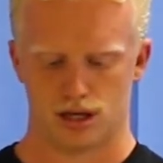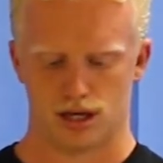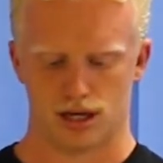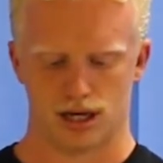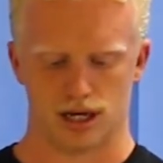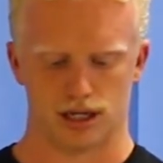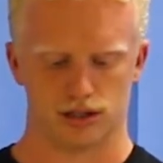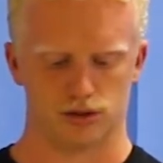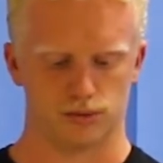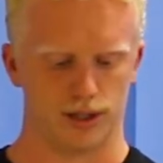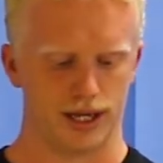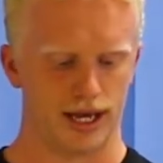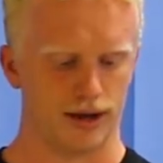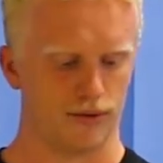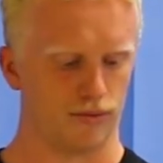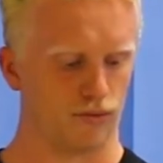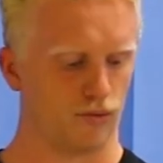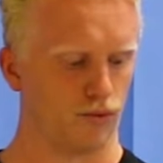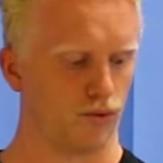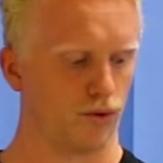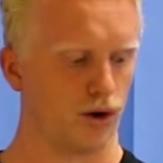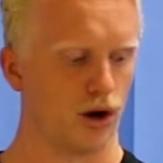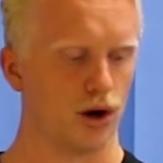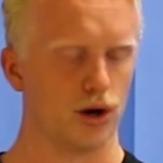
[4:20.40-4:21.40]
as we
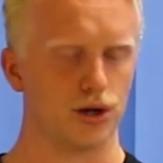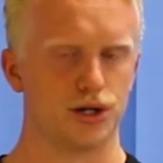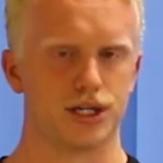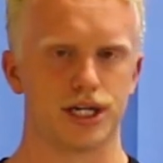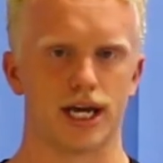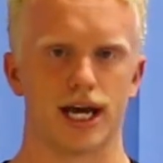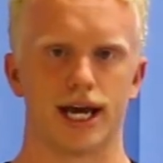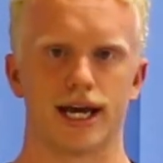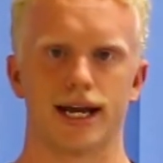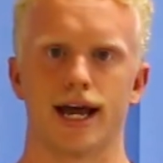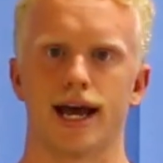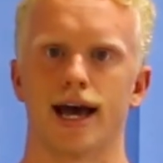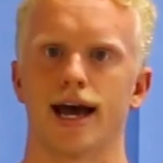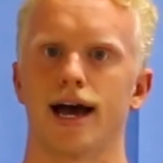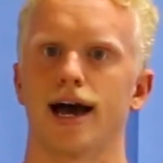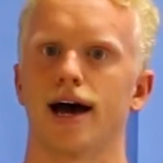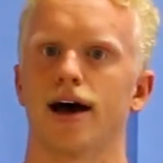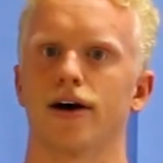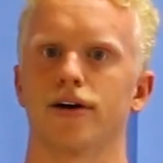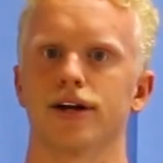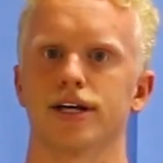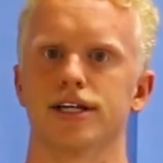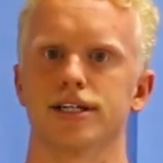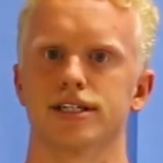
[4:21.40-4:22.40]
rotate
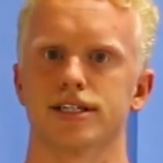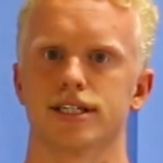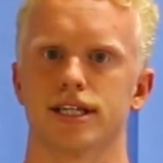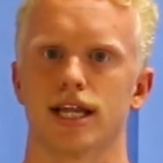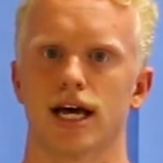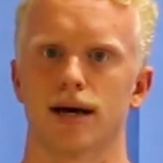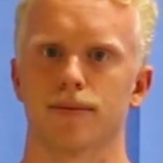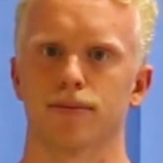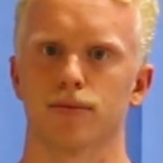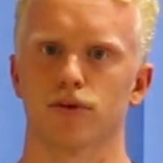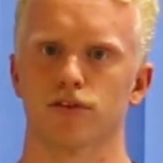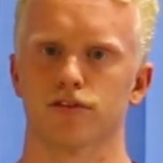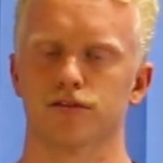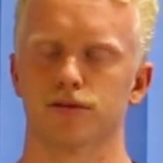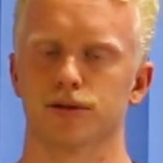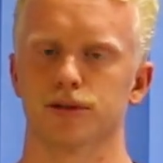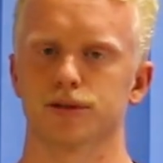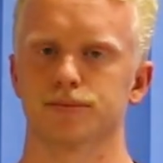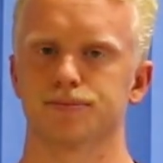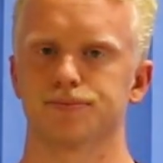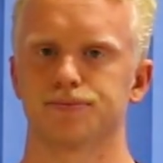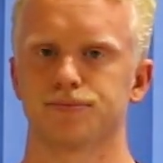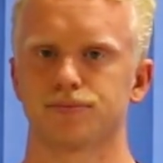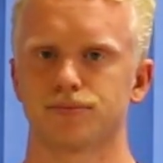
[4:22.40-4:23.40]
out into that movement.
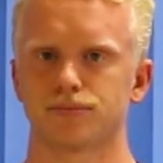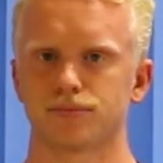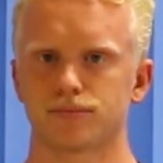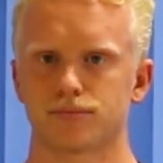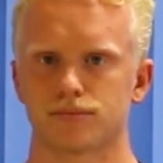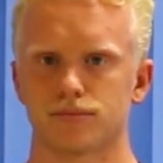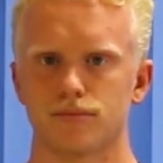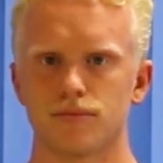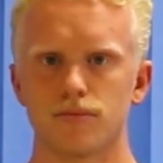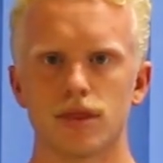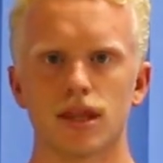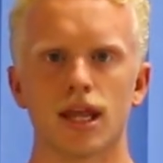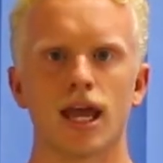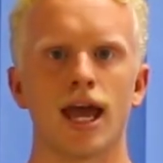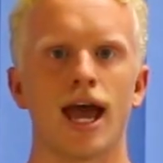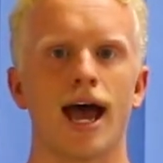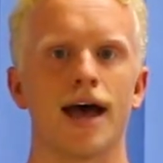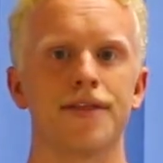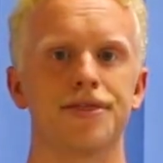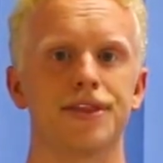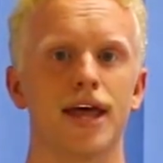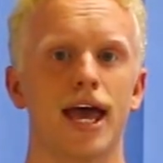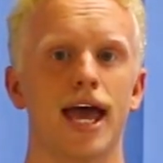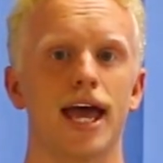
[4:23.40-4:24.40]

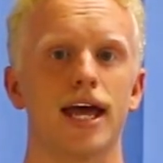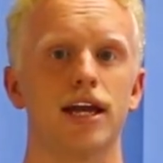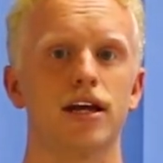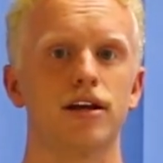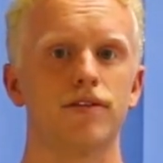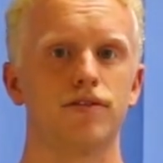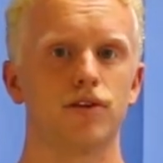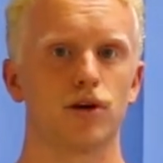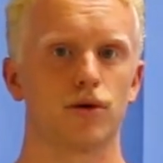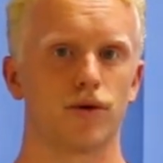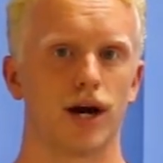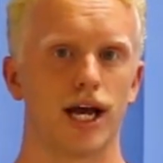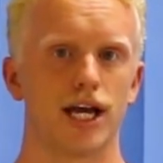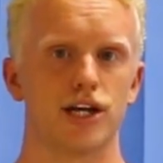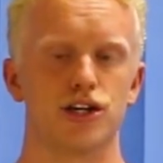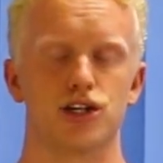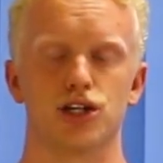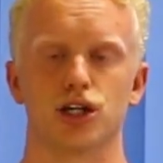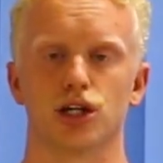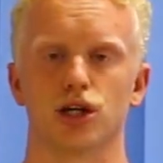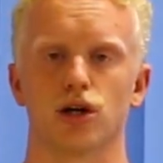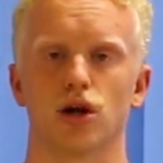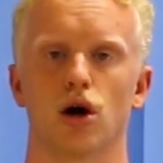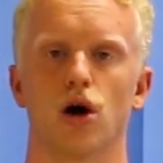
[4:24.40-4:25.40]
At the end of your range,
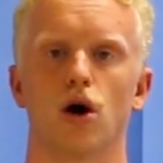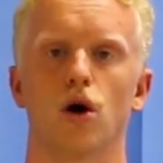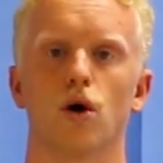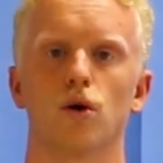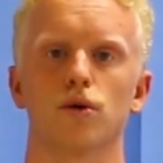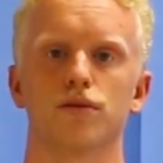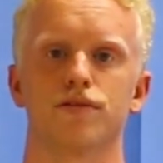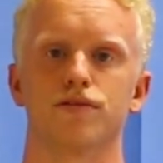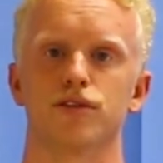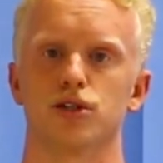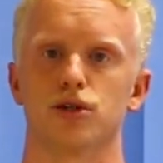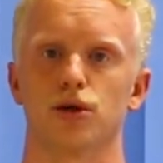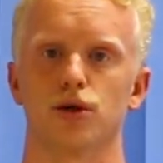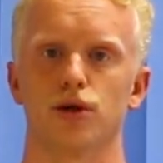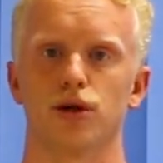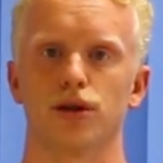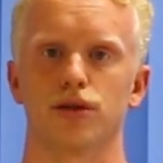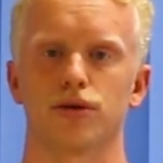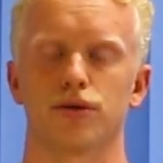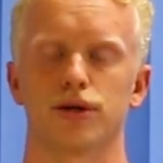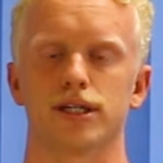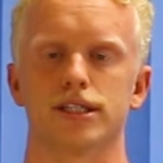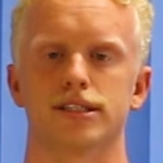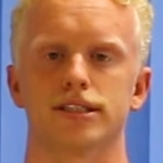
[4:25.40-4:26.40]
you can hold for 2 to
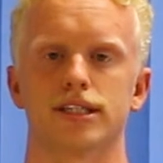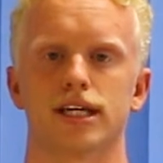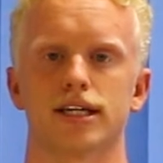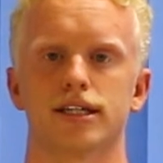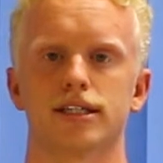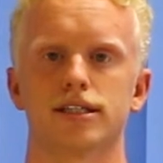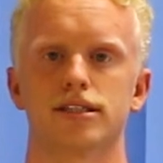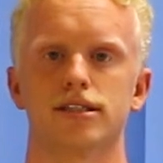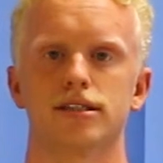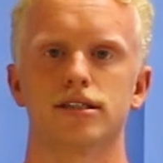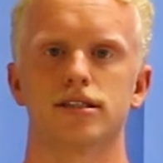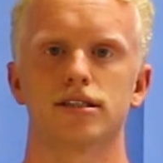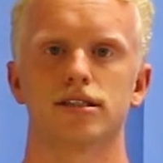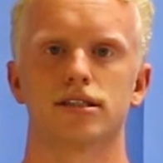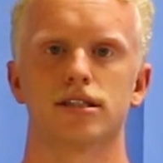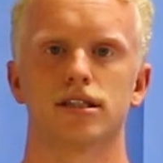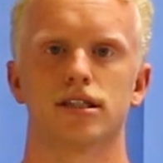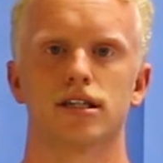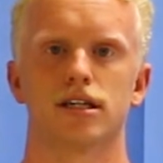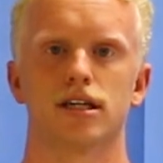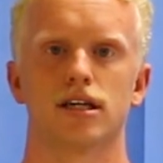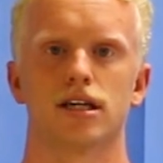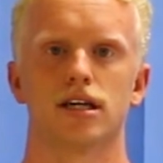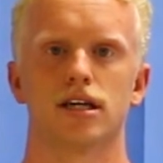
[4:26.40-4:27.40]
3 seconds
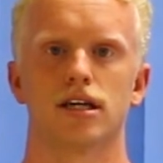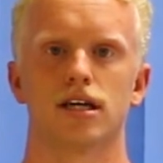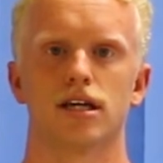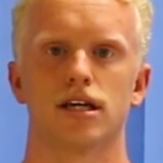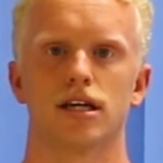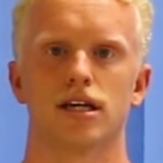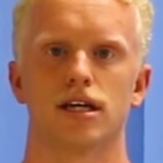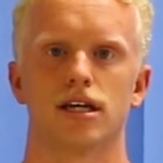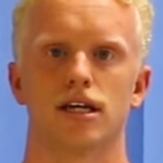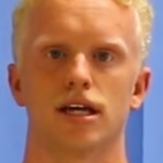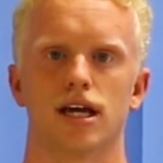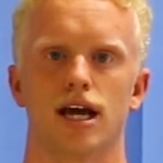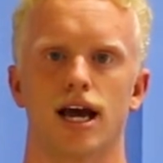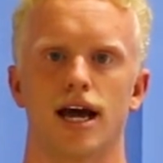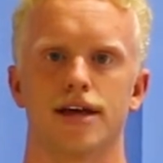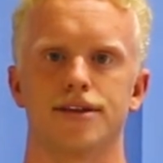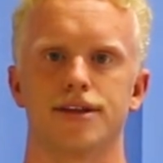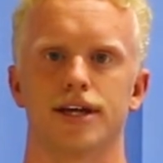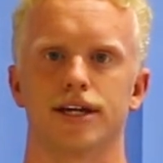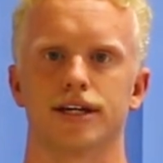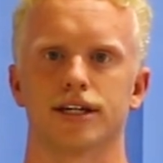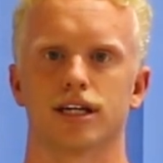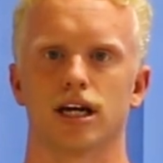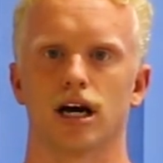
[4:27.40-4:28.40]

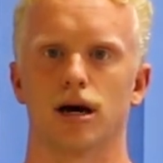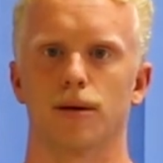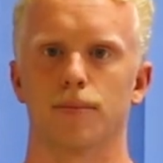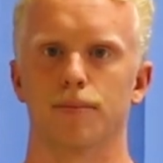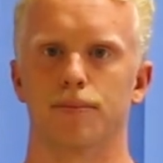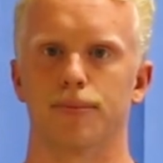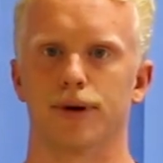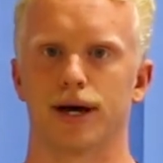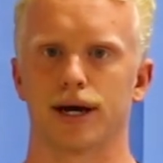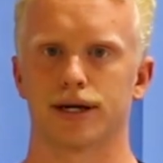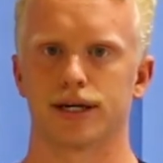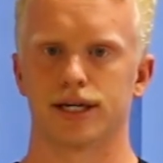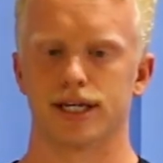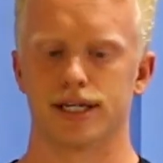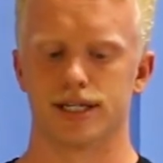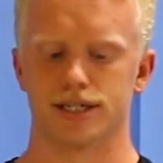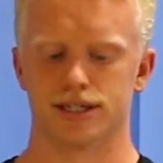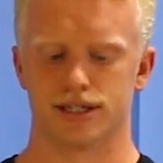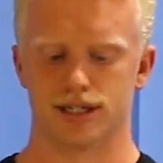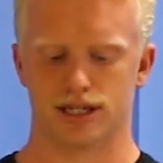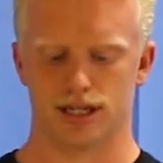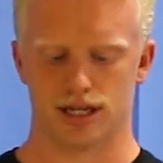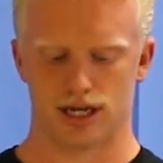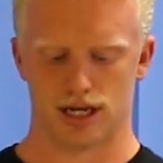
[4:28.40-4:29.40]
and then come back
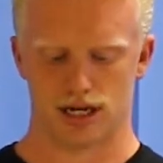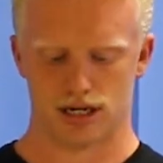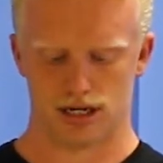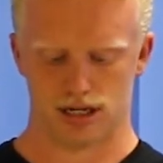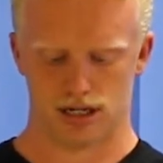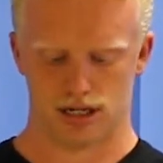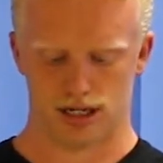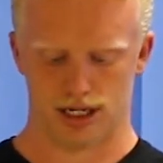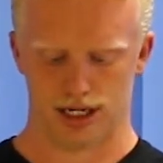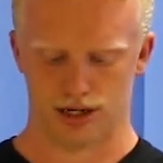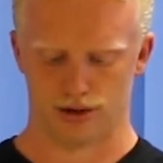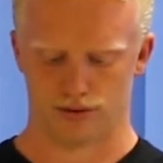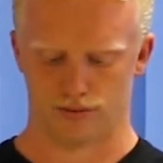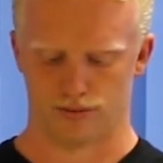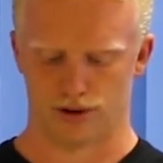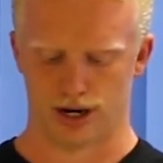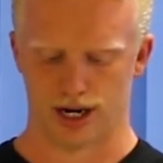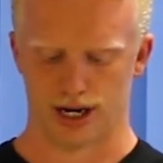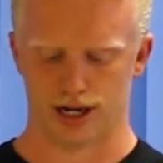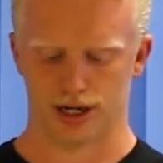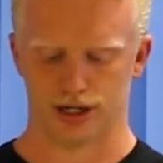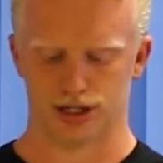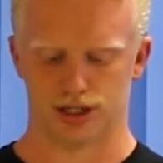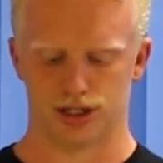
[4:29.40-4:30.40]
into that inner
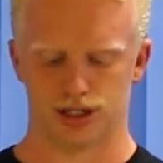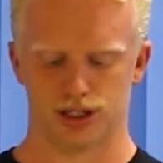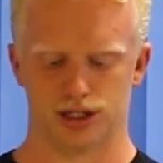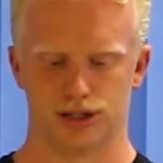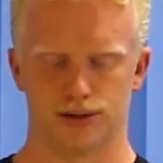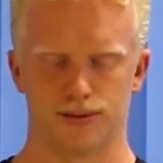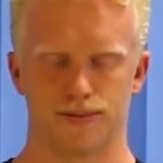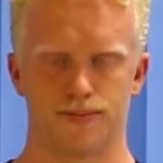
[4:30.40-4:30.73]
range.